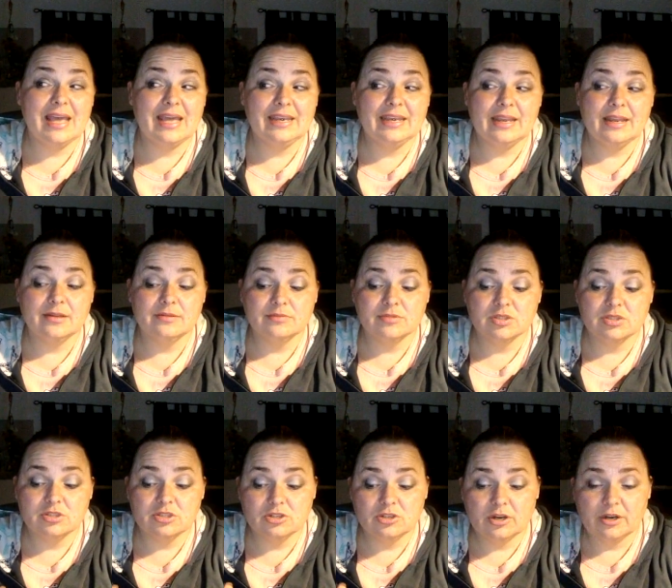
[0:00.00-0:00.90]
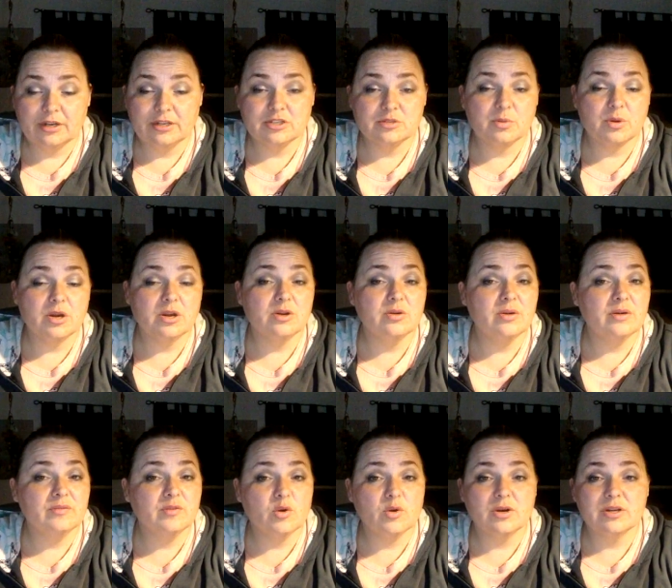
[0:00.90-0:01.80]
And starting tomorrow,
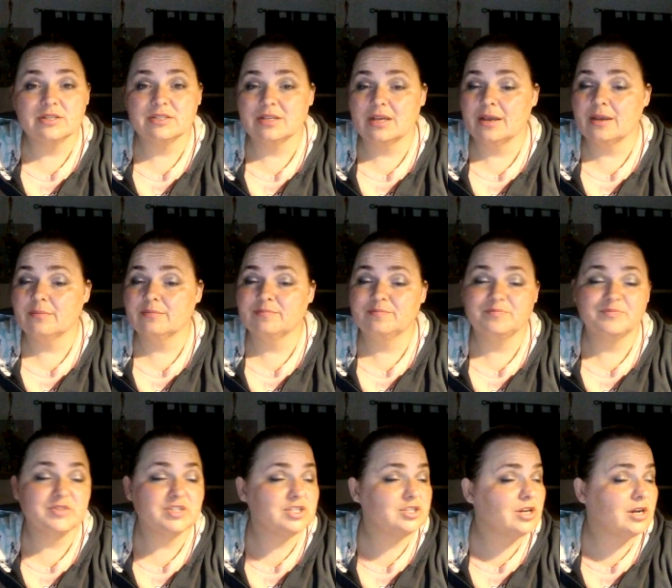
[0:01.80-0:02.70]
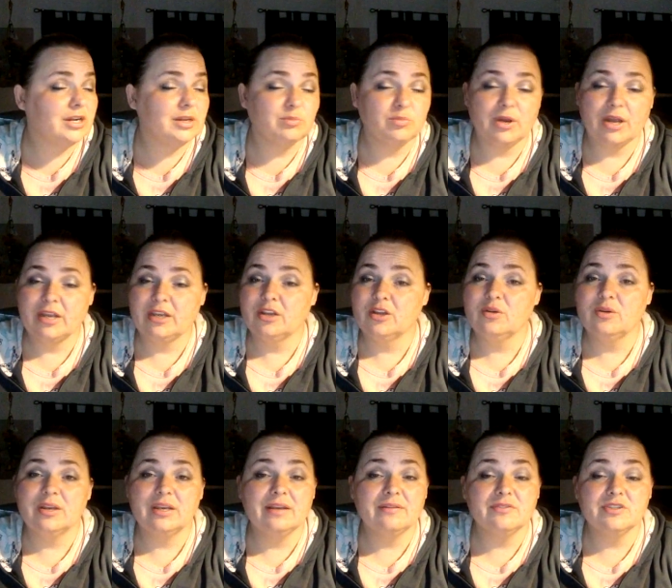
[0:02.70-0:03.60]
of course, I'm starting brand new,
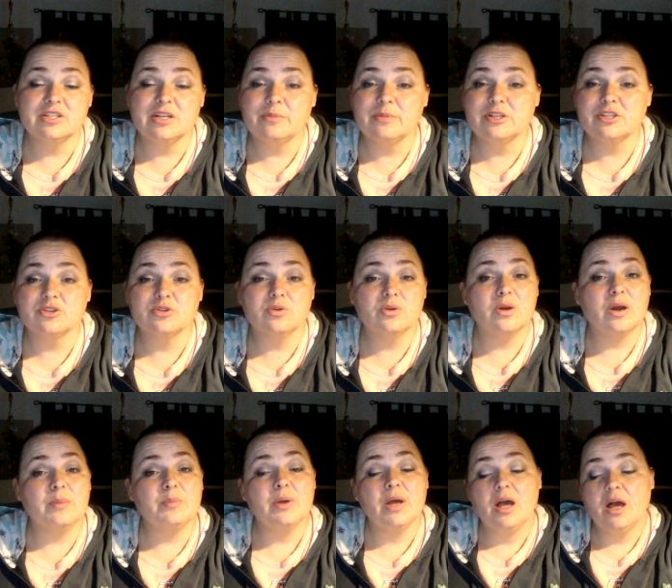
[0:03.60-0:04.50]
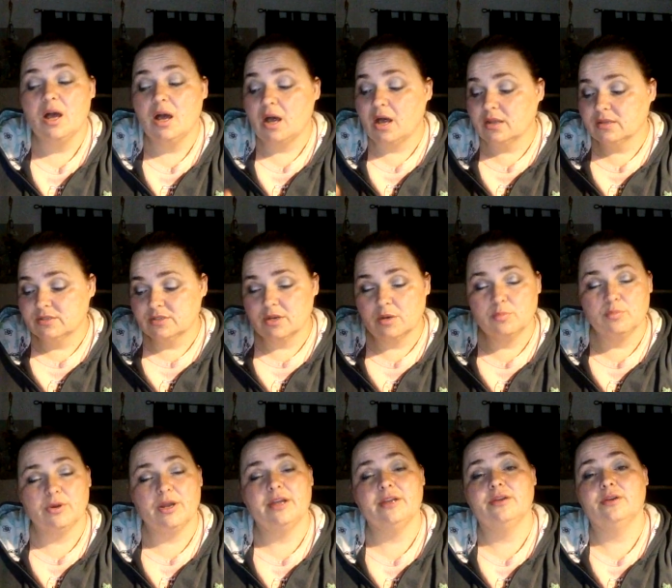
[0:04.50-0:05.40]
and every time I screw up, I'll
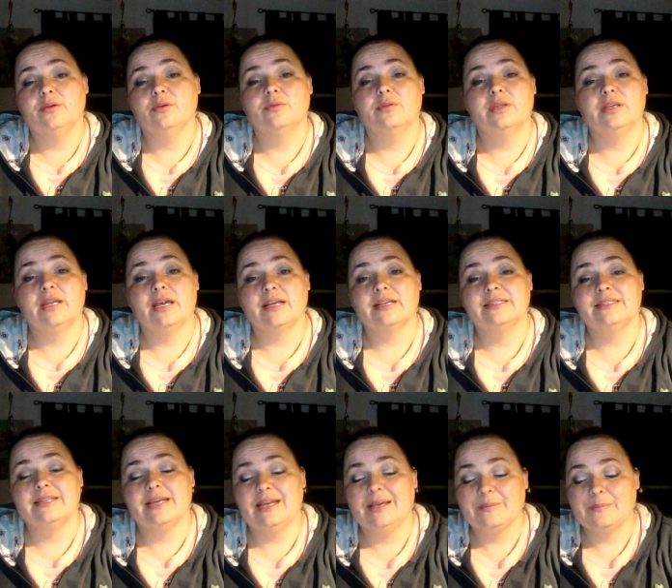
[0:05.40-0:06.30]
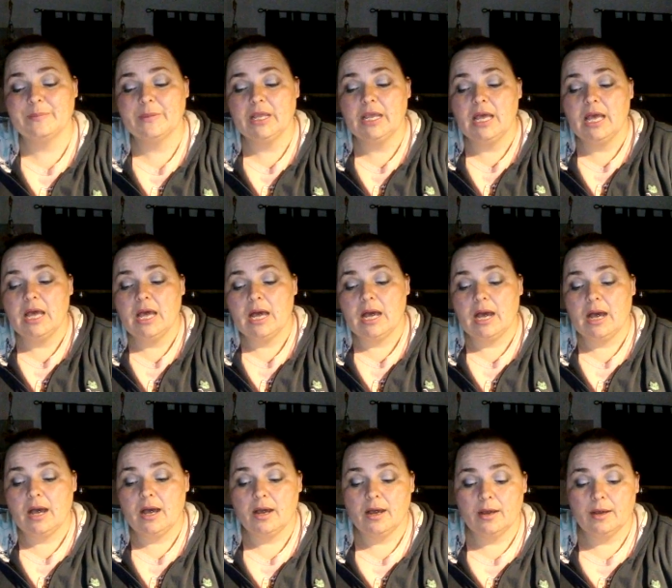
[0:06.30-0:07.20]
start brand new the next day.
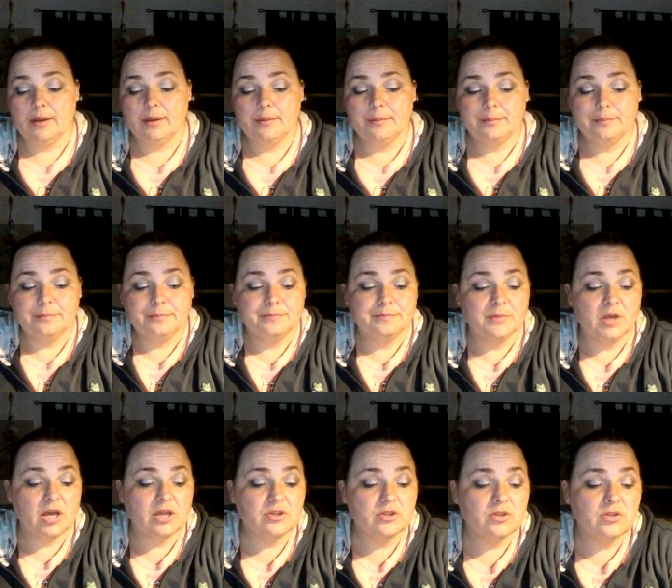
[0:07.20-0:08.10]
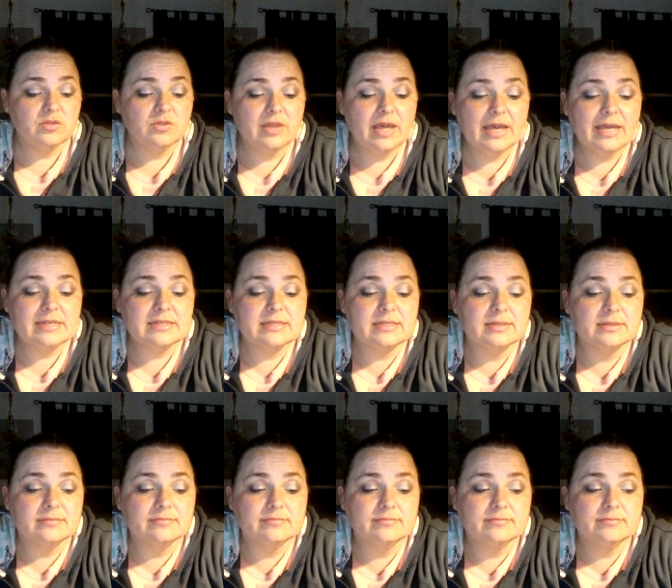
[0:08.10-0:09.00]
Um, other than
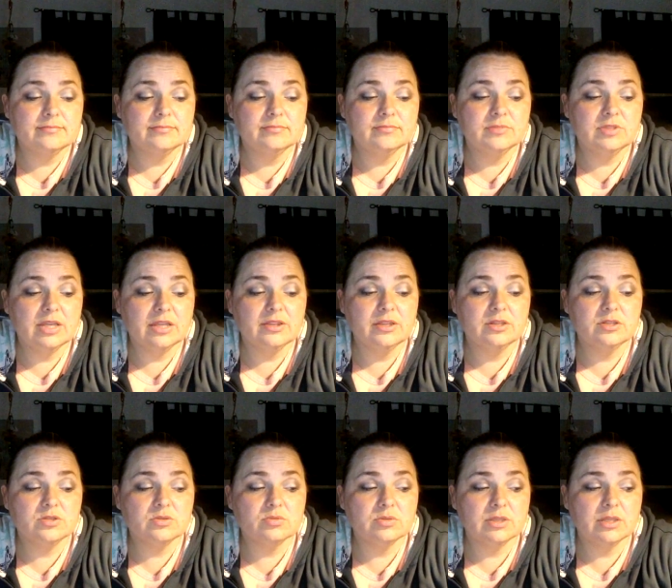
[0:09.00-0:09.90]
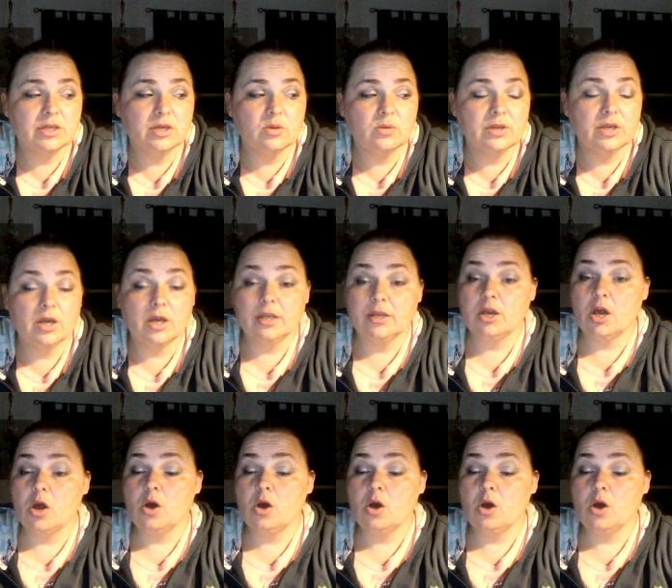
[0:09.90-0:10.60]
that, nothing's really going on.